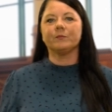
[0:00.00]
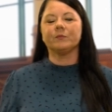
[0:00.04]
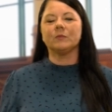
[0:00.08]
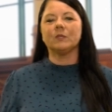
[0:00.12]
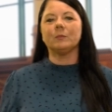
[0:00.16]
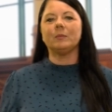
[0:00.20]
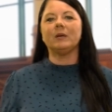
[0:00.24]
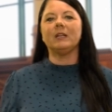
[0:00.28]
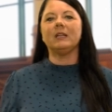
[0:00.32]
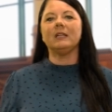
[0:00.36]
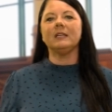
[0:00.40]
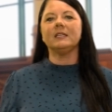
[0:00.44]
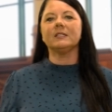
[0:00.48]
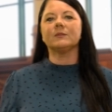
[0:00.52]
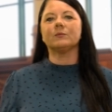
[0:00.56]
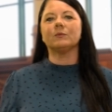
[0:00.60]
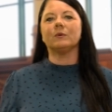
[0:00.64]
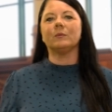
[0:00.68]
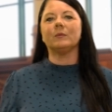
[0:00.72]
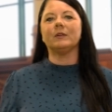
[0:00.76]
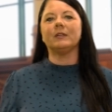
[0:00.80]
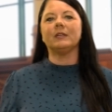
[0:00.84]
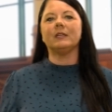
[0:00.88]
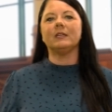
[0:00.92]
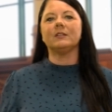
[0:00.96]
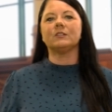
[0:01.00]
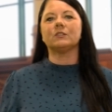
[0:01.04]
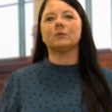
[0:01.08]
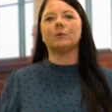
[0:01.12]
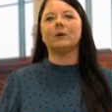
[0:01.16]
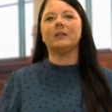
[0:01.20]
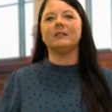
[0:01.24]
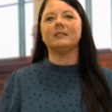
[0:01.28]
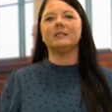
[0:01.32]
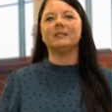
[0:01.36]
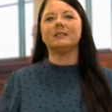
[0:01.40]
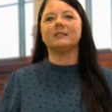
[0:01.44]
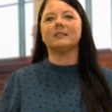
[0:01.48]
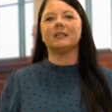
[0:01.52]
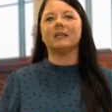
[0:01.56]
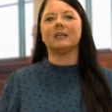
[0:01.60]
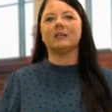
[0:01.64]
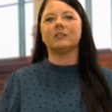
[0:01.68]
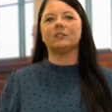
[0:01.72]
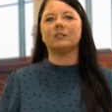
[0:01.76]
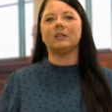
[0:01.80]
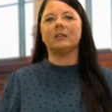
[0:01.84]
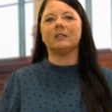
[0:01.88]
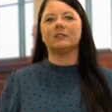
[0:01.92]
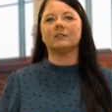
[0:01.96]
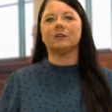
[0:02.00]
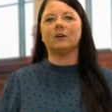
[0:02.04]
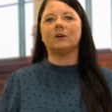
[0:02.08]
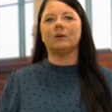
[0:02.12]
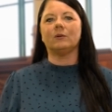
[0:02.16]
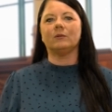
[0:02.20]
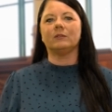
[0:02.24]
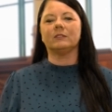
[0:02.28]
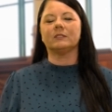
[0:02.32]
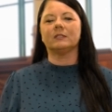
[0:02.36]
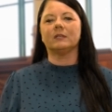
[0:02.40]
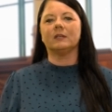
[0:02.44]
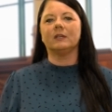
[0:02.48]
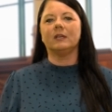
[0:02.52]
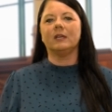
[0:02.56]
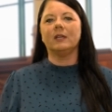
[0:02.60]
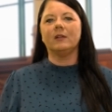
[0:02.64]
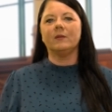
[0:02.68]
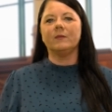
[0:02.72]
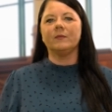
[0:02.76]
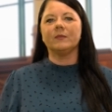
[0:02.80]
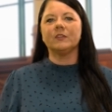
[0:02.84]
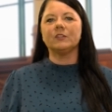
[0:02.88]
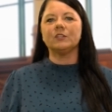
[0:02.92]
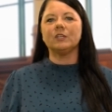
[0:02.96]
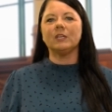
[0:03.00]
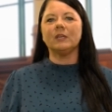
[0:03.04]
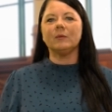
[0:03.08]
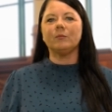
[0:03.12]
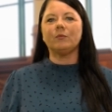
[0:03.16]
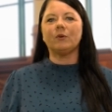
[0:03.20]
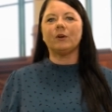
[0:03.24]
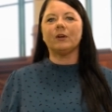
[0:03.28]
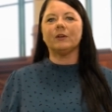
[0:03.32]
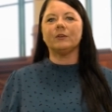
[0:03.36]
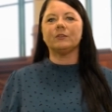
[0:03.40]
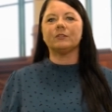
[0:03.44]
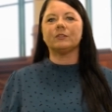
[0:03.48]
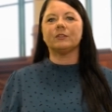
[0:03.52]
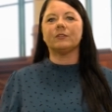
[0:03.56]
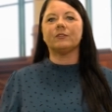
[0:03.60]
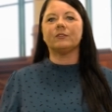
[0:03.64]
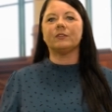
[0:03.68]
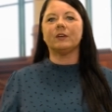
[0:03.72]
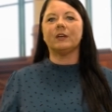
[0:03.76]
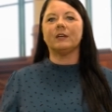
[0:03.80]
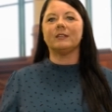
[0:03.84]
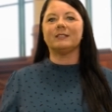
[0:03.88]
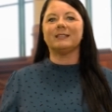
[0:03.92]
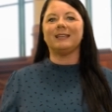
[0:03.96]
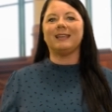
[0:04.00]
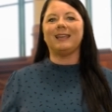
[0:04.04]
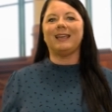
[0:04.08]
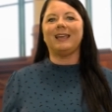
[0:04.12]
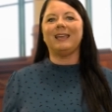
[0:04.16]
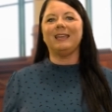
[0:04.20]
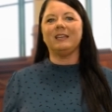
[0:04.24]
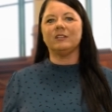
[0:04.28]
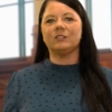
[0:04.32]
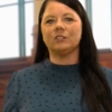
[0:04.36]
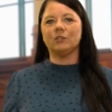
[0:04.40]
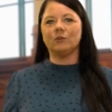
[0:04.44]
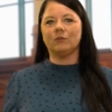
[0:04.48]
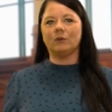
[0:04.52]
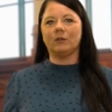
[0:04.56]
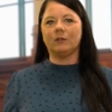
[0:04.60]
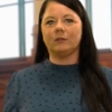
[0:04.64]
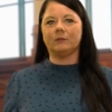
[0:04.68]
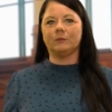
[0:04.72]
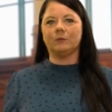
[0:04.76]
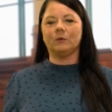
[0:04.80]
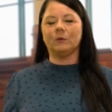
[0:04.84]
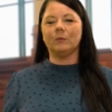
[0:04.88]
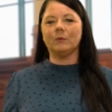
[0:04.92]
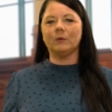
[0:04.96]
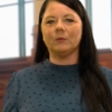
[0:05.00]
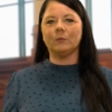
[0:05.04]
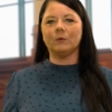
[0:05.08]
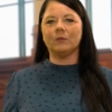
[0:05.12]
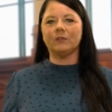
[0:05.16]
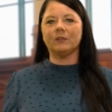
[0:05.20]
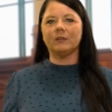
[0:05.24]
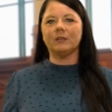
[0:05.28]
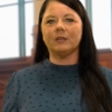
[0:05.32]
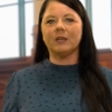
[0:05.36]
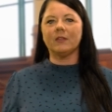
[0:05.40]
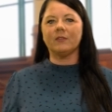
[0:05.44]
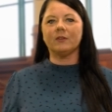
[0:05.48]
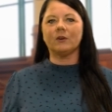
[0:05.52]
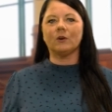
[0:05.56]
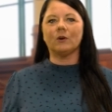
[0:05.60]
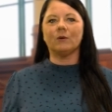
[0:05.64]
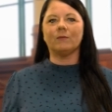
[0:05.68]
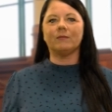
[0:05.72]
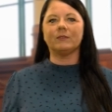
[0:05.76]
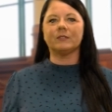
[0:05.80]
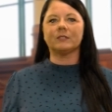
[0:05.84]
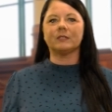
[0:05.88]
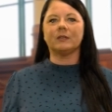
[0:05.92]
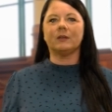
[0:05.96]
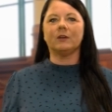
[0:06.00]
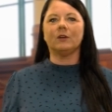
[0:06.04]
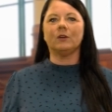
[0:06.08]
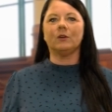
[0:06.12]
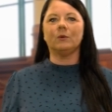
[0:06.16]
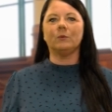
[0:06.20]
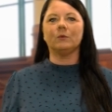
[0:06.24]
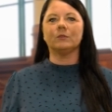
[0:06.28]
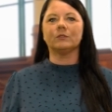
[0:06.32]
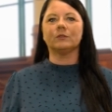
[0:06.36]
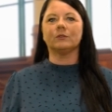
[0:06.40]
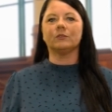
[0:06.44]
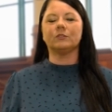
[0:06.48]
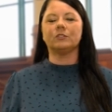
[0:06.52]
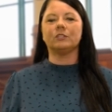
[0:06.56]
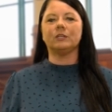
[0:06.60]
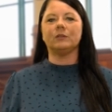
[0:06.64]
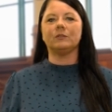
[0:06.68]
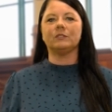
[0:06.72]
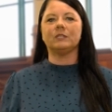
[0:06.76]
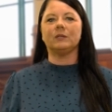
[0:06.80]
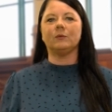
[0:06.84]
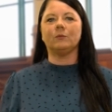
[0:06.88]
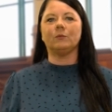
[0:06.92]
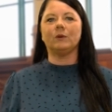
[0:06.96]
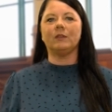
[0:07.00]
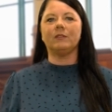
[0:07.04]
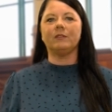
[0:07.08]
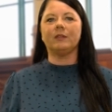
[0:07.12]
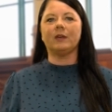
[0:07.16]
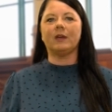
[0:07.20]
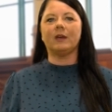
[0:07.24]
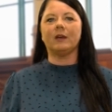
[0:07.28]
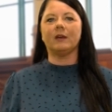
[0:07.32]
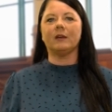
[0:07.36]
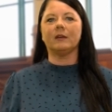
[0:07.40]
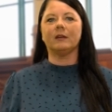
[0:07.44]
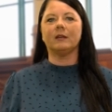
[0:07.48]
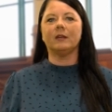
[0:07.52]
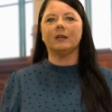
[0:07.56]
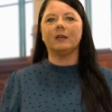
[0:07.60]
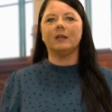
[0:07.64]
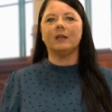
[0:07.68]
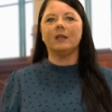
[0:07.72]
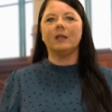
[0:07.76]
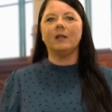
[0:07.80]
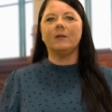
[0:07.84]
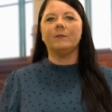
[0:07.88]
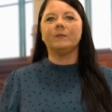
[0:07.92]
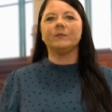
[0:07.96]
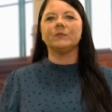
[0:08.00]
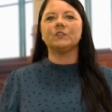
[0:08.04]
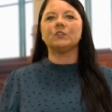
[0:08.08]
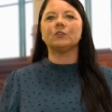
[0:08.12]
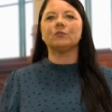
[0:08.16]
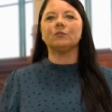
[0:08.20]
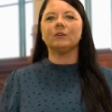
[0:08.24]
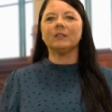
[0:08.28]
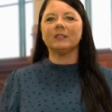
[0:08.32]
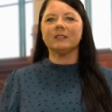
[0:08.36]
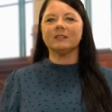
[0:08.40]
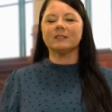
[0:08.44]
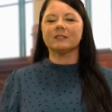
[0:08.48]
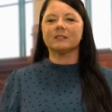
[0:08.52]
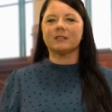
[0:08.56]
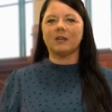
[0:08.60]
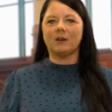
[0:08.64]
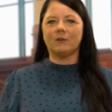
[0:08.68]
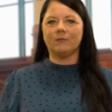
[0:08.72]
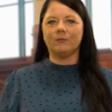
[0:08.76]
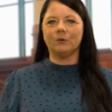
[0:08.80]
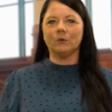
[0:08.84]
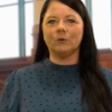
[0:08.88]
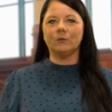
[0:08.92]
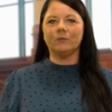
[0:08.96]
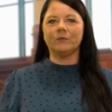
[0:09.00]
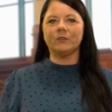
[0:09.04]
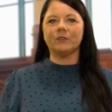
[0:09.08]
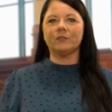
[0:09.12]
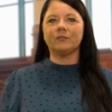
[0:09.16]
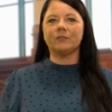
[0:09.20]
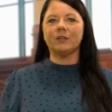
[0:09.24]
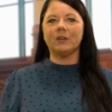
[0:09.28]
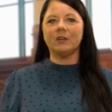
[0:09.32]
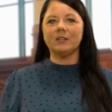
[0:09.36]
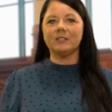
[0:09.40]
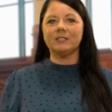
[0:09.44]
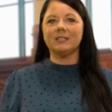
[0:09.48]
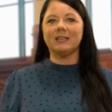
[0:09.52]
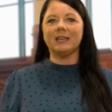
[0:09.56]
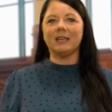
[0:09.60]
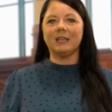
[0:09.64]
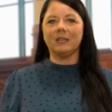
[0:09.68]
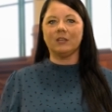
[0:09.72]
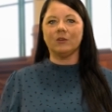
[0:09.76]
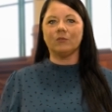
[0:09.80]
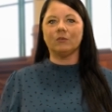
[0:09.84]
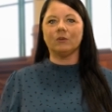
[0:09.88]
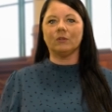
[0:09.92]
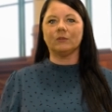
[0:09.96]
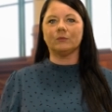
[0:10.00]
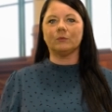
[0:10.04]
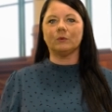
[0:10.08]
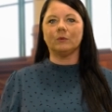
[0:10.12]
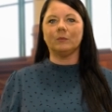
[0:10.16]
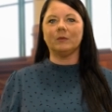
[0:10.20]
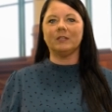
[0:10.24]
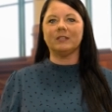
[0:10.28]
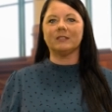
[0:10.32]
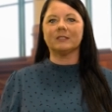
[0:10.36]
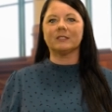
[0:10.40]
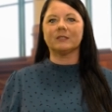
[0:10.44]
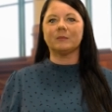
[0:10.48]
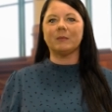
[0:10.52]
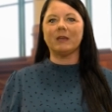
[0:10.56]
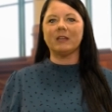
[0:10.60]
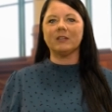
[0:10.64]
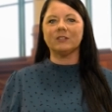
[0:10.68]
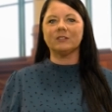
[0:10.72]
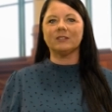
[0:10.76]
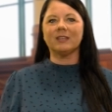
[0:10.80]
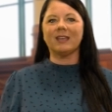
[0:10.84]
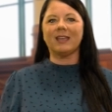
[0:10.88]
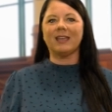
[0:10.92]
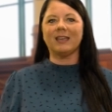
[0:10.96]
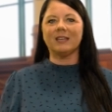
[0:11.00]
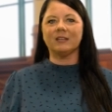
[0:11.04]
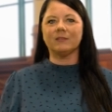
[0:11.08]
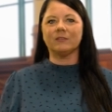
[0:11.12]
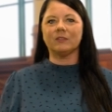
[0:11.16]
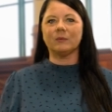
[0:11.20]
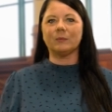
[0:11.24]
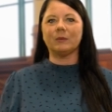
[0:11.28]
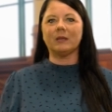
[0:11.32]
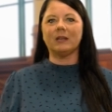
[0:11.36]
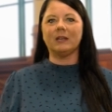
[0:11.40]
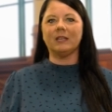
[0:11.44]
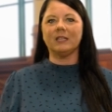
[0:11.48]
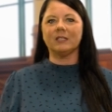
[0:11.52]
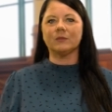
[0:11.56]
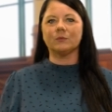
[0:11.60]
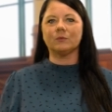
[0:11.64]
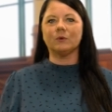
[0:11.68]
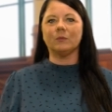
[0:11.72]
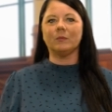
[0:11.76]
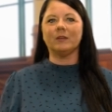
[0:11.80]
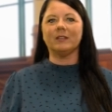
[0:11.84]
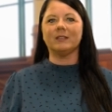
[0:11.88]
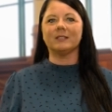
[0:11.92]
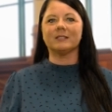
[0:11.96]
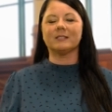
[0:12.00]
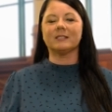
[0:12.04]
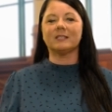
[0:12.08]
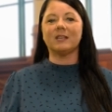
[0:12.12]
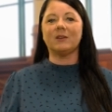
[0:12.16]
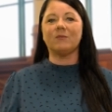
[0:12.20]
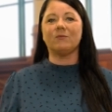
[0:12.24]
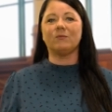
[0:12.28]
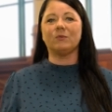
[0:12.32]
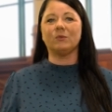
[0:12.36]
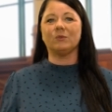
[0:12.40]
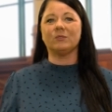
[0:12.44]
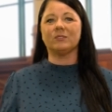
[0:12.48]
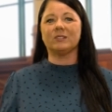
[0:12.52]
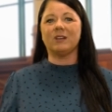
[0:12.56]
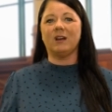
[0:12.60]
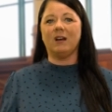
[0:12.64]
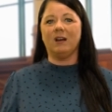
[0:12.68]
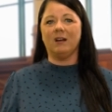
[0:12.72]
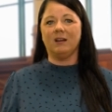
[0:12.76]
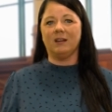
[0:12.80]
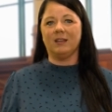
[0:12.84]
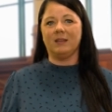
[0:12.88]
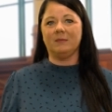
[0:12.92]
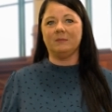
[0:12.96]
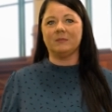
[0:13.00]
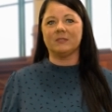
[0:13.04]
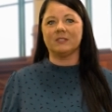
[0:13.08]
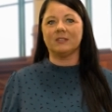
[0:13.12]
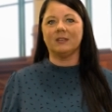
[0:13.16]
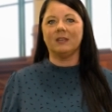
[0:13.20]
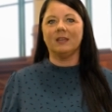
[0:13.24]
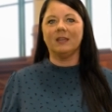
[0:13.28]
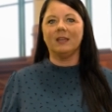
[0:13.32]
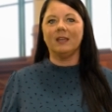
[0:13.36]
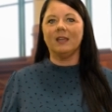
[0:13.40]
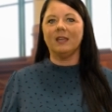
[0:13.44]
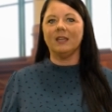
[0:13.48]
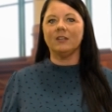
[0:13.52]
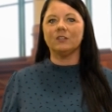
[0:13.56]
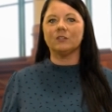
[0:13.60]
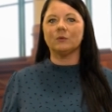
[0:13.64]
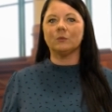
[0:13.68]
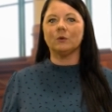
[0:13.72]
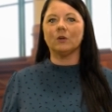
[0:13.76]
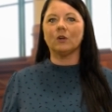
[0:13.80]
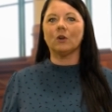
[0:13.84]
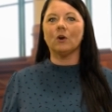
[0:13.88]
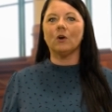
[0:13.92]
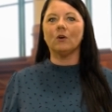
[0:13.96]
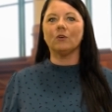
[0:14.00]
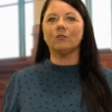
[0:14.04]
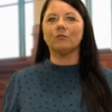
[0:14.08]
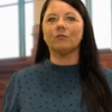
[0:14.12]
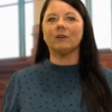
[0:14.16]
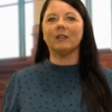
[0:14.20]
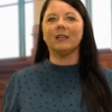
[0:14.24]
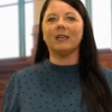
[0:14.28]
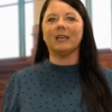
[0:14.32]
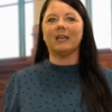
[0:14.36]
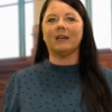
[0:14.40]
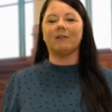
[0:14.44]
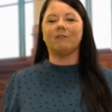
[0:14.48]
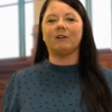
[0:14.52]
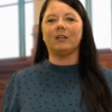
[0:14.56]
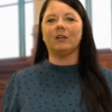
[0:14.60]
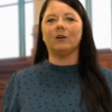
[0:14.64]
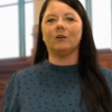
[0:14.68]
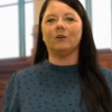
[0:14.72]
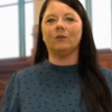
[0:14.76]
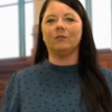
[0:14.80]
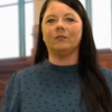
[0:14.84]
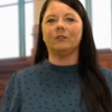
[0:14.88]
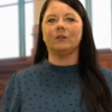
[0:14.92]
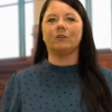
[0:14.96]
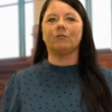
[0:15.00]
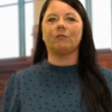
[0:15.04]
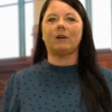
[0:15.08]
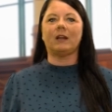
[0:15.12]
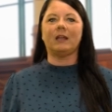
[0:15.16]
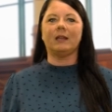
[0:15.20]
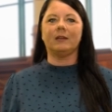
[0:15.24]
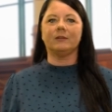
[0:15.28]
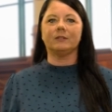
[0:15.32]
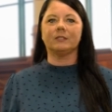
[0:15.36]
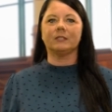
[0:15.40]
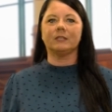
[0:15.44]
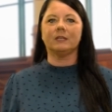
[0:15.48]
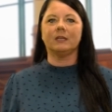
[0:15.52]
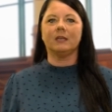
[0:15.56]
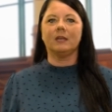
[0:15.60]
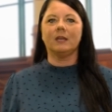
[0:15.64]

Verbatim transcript: The policewoman is 26 years old. She approached the 38 year old woman with another officer who was on duty with her. During the scuffle, the 38 year old woman smashed the head of the policewoman several times into a concrete area on the ground.